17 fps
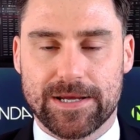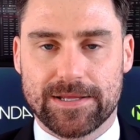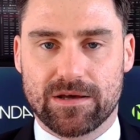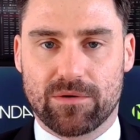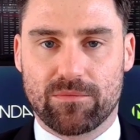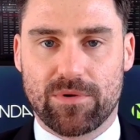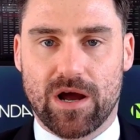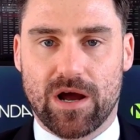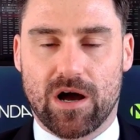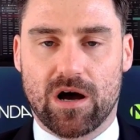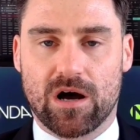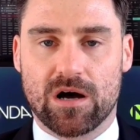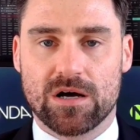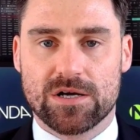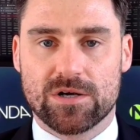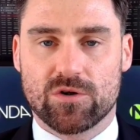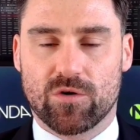that we
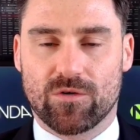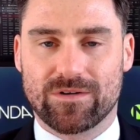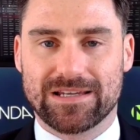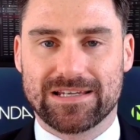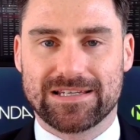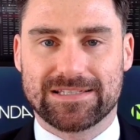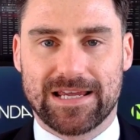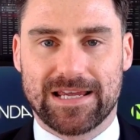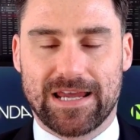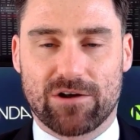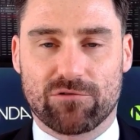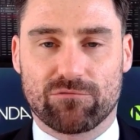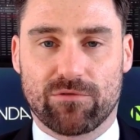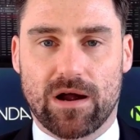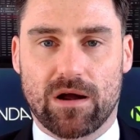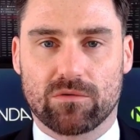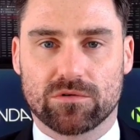are currently seeing
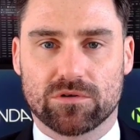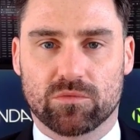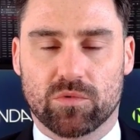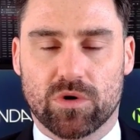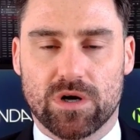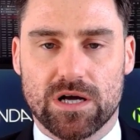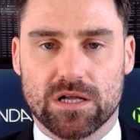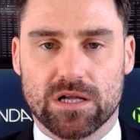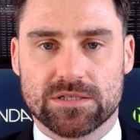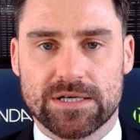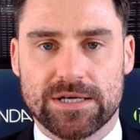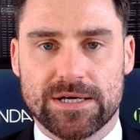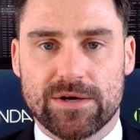around the world.